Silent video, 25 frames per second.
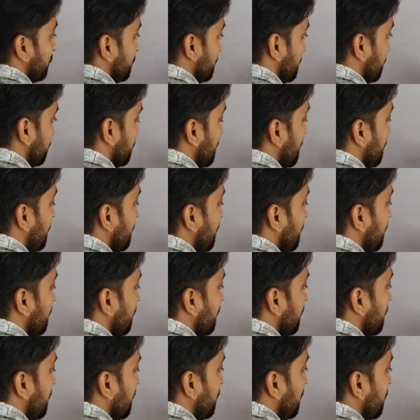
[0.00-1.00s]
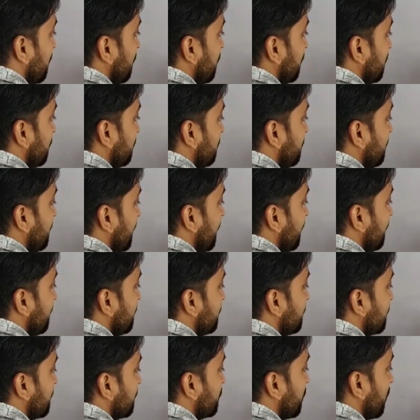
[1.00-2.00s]
Similarly, there is
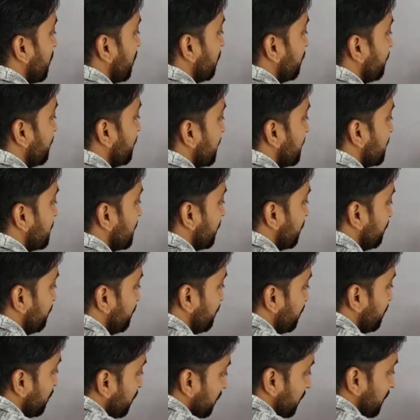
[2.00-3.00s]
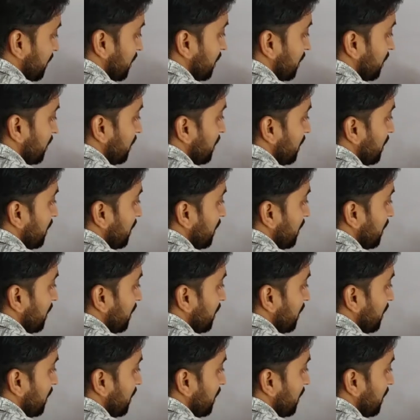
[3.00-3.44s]
a third person plural.